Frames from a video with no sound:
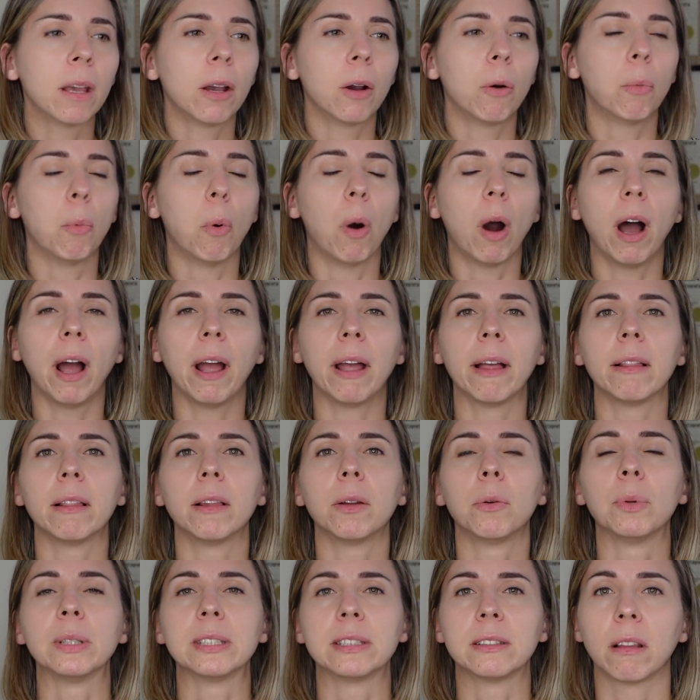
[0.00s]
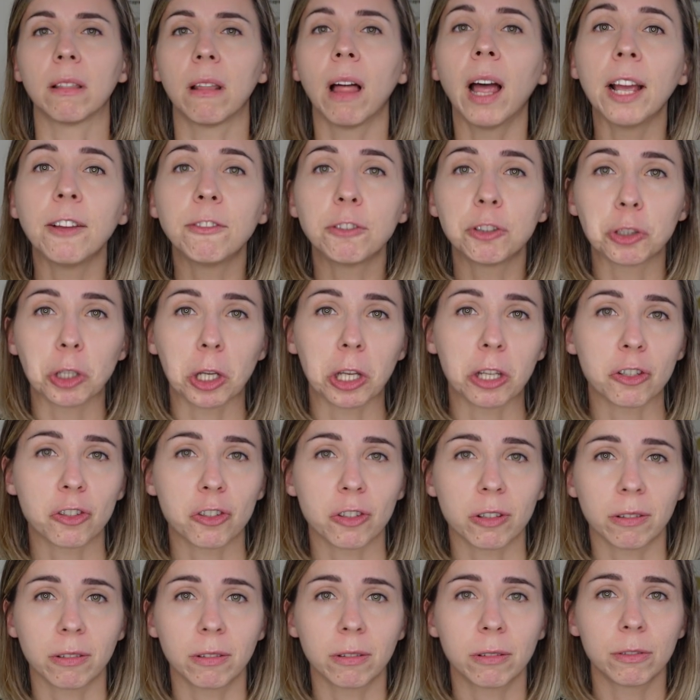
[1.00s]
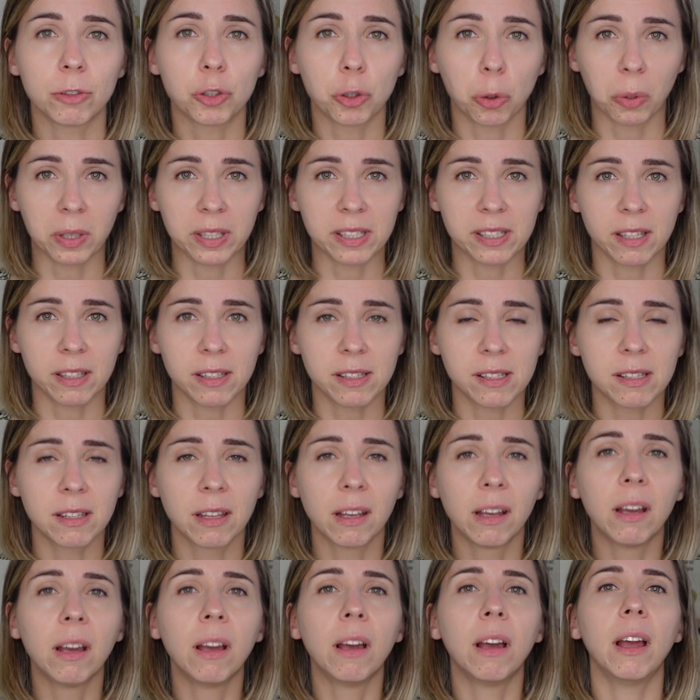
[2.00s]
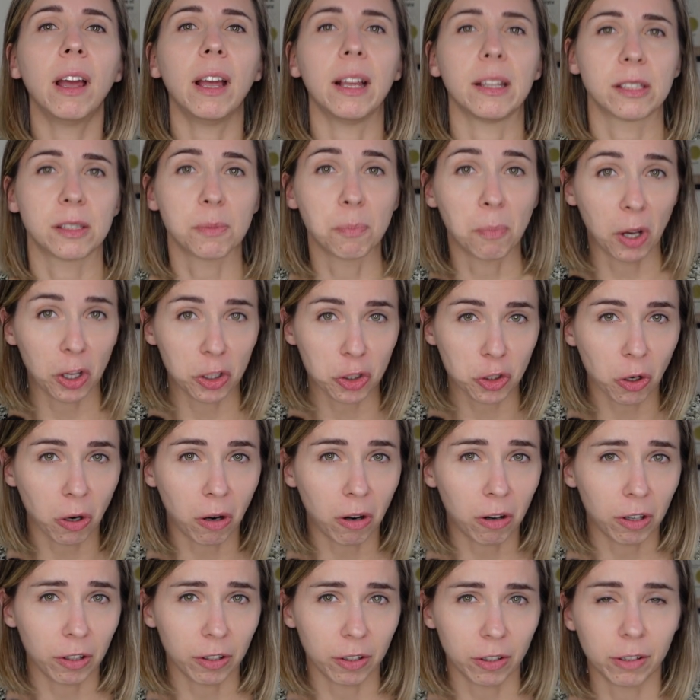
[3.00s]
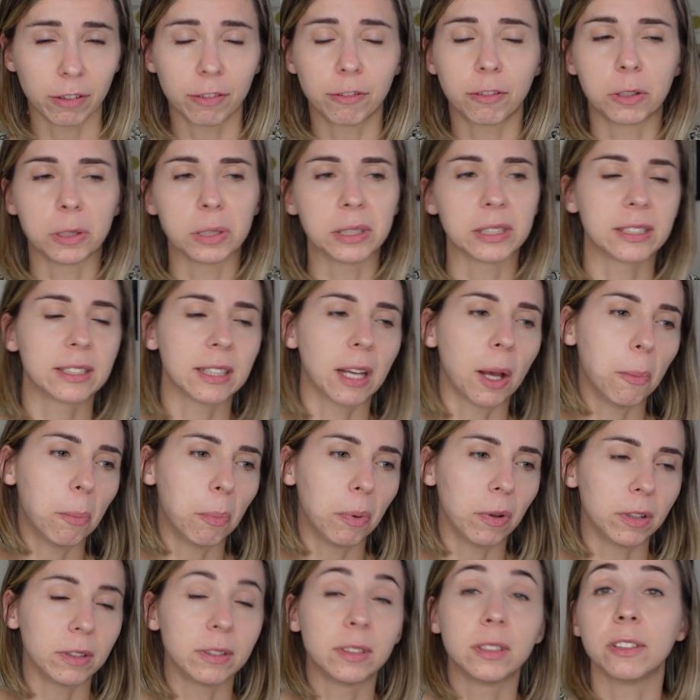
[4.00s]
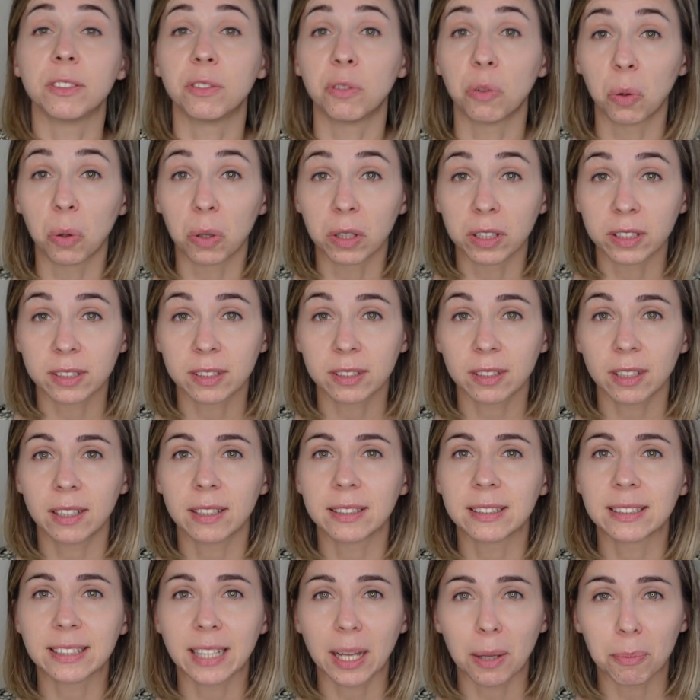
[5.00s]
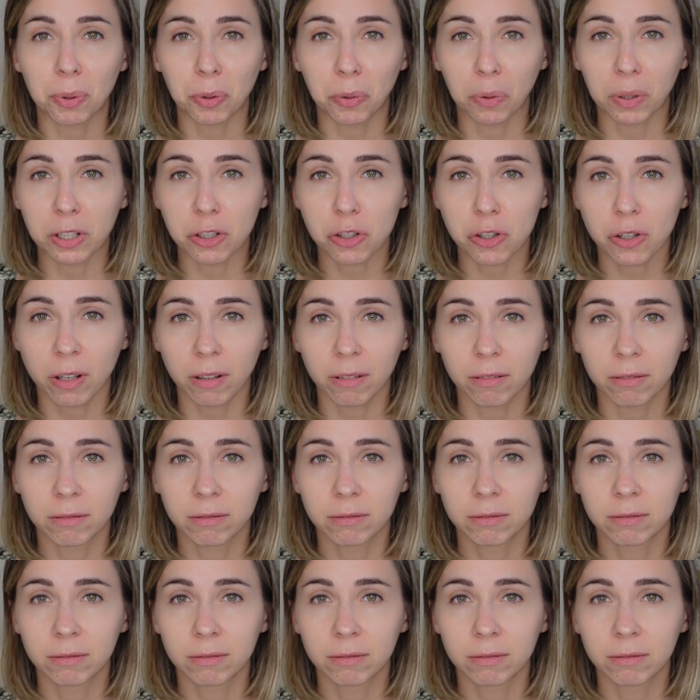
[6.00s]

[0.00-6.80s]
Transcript: While with the life-changing choices, it's much harder. For example, divorce and separation.